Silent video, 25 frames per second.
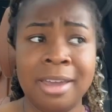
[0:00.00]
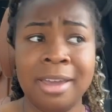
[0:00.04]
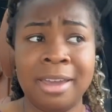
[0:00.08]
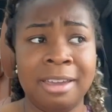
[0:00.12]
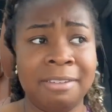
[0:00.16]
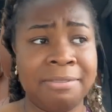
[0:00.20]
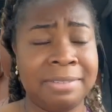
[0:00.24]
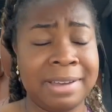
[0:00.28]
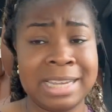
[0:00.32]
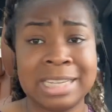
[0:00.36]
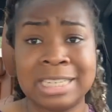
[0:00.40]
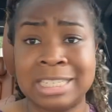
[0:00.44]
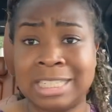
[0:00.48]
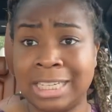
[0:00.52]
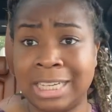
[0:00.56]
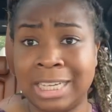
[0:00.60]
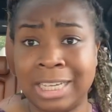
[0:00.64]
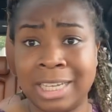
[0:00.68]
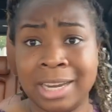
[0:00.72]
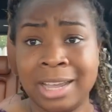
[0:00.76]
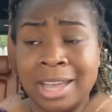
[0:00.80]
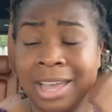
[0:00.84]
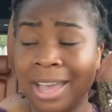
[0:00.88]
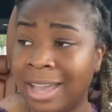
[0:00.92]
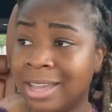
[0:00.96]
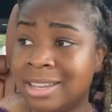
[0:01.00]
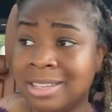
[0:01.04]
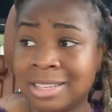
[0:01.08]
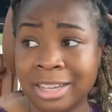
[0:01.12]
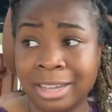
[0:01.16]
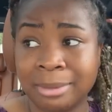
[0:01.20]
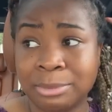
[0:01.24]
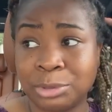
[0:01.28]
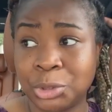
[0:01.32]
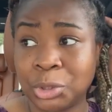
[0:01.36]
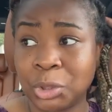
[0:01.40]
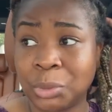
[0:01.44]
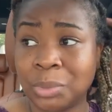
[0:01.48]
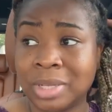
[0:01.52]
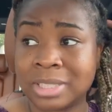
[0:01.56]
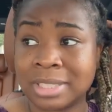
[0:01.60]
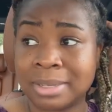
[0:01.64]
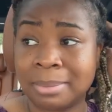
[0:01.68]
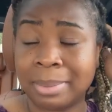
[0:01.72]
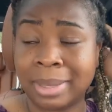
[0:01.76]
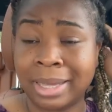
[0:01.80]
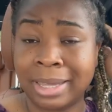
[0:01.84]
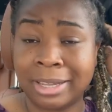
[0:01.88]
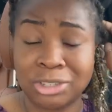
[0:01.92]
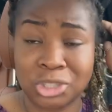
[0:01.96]
If I did, I damn sure
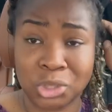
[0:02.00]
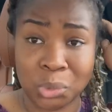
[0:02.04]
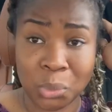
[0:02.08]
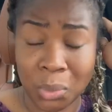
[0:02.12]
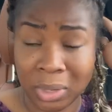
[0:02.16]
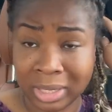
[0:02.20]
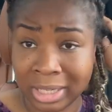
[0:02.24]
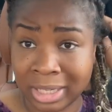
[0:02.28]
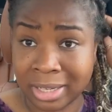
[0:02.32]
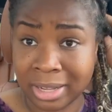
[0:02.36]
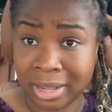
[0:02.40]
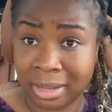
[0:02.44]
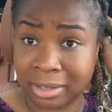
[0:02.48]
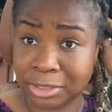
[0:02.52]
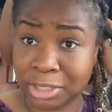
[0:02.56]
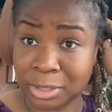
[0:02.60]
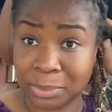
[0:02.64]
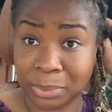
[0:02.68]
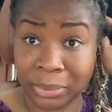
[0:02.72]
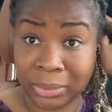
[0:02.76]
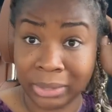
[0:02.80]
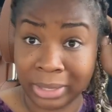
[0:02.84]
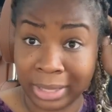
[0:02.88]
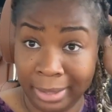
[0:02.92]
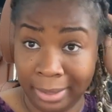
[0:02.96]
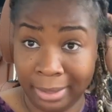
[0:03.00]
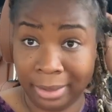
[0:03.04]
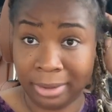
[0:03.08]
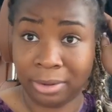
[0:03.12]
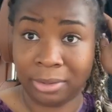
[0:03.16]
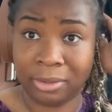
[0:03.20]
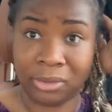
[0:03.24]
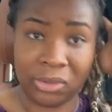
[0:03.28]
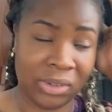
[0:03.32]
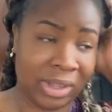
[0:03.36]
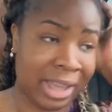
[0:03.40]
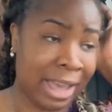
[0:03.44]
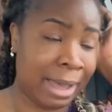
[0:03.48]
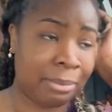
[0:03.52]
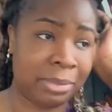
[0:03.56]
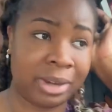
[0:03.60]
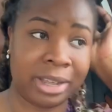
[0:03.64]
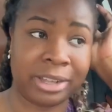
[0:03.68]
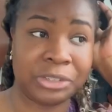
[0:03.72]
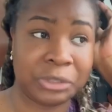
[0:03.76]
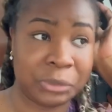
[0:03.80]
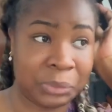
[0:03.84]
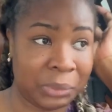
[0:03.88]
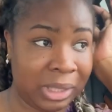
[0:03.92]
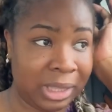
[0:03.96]
wasn't paying $20 per candle. I'm
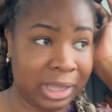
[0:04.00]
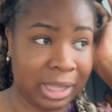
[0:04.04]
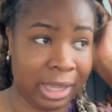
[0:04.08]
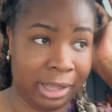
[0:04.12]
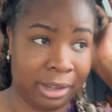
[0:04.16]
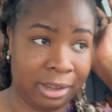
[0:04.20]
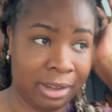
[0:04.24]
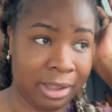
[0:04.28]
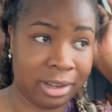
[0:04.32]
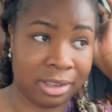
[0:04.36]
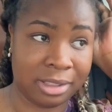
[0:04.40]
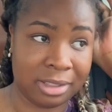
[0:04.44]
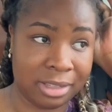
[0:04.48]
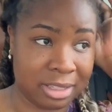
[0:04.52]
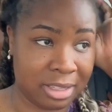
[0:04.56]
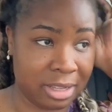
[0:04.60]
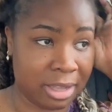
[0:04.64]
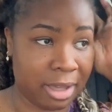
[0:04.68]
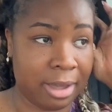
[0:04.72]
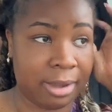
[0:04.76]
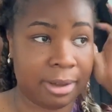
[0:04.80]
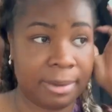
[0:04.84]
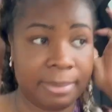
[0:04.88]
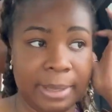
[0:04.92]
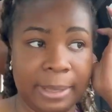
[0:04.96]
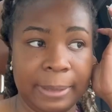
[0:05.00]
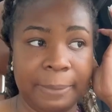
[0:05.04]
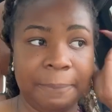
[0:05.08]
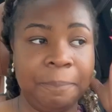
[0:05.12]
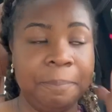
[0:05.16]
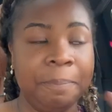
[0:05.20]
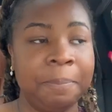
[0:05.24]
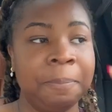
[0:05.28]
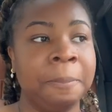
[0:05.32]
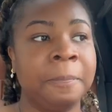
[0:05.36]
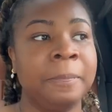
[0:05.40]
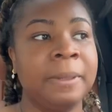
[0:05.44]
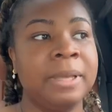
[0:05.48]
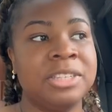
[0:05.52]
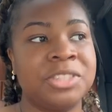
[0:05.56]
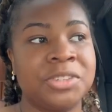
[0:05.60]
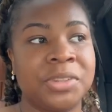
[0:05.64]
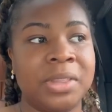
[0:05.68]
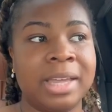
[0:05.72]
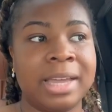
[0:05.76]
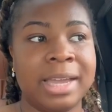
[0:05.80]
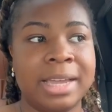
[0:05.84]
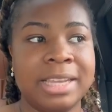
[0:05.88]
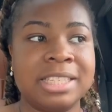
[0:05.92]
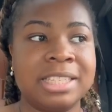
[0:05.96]
not doing that, not in this economy. So
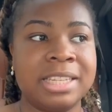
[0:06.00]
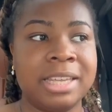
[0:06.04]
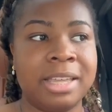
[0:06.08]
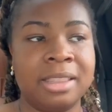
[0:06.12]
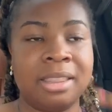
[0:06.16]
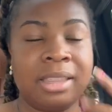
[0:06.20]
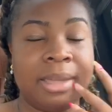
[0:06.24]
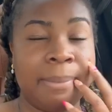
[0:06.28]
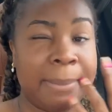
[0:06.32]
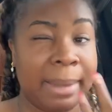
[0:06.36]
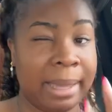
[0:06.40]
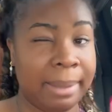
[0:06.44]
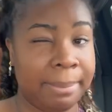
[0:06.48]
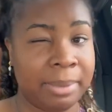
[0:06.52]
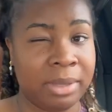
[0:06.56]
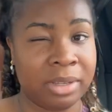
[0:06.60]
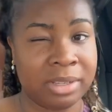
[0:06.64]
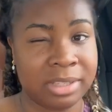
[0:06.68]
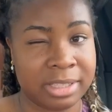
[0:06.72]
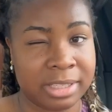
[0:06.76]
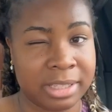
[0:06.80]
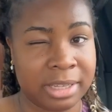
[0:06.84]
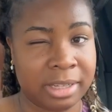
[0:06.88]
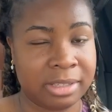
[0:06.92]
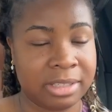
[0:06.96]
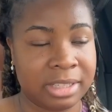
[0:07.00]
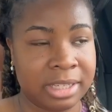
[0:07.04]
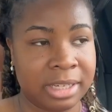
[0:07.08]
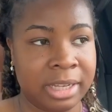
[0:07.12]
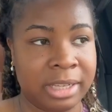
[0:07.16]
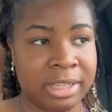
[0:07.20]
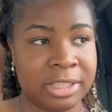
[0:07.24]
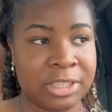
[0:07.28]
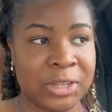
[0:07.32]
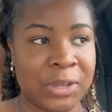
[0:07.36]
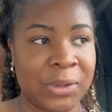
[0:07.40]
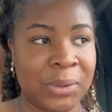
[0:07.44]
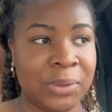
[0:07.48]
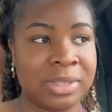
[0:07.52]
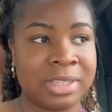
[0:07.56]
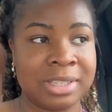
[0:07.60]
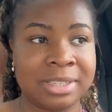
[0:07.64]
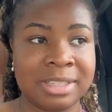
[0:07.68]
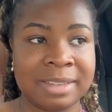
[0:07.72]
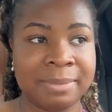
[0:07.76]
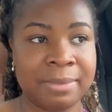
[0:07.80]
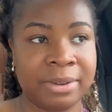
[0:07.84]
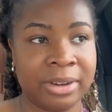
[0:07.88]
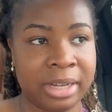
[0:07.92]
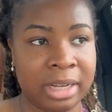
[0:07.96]
the guy said they might be on sale today. So since
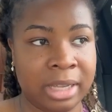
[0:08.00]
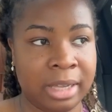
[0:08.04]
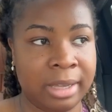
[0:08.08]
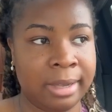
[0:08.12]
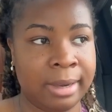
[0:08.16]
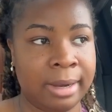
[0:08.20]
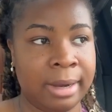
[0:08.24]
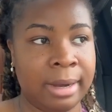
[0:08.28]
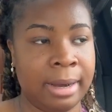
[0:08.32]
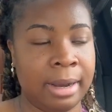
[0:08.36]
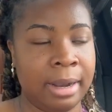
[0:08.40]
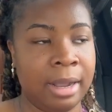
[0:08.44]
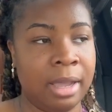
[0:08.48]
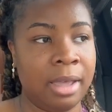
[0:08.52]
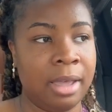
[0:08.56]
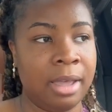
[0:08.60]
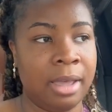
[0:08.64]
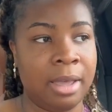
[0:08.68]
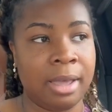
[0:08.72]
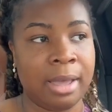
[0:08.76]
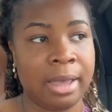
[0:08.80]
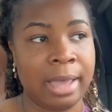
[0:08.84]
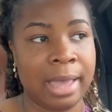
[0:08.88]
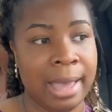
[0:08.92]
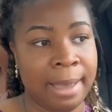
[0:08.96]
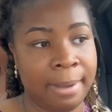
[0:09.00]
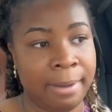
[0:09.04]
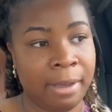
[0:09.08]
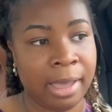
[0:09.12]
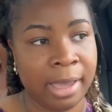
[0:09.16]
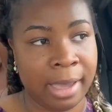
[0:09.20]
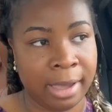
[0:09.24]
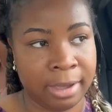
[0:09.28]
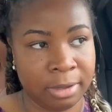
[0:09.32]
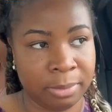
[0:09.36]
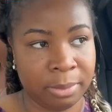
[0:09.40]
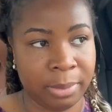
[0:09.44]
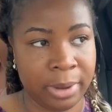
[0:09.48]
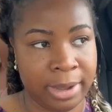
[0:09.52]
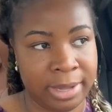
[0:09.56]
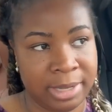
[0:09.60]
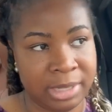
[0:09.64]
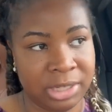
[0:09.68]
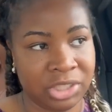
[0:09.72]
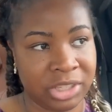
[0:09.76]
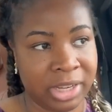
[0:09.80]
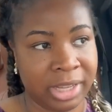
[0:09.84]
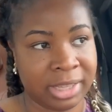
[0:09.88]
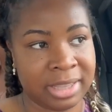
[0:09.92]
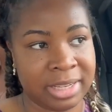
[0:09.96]
I'm already here, I'll probably
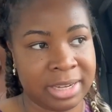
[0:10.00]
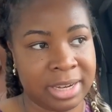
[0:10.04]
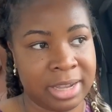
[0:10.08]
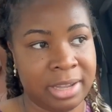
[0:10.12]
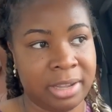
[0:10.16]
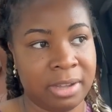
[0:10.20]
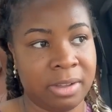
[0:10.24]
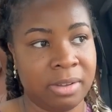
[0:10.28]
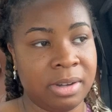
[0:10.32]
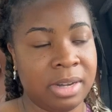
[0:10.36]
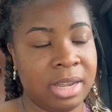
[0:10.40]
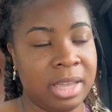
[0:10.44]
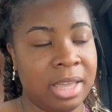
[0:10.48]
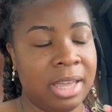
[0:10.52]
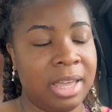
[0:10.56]
check that out.